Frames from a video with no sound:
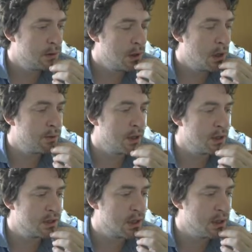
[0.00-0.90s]
Oh,
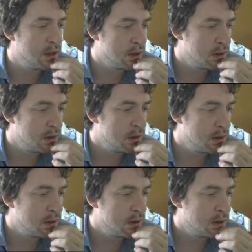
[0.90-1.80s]
nice, yeah.
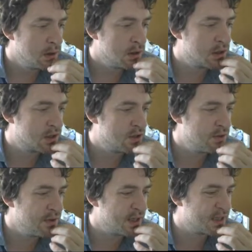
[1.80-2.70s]

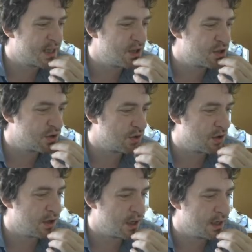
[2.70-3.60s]
Useful extension on
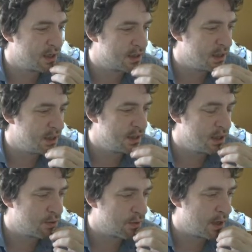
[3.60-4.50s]
Collider to easily
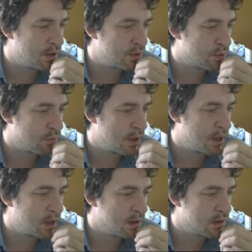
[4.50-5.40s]
create and draw
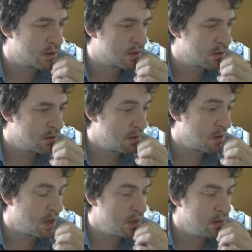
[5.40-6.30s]
raycasts.
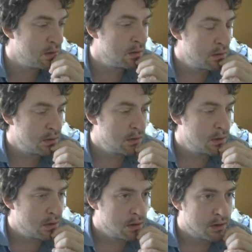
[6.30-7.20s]
Okay.
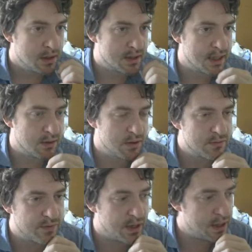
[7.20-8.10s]
That sounds
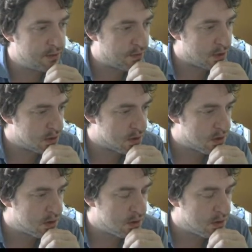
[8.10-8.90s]
fairly advanced.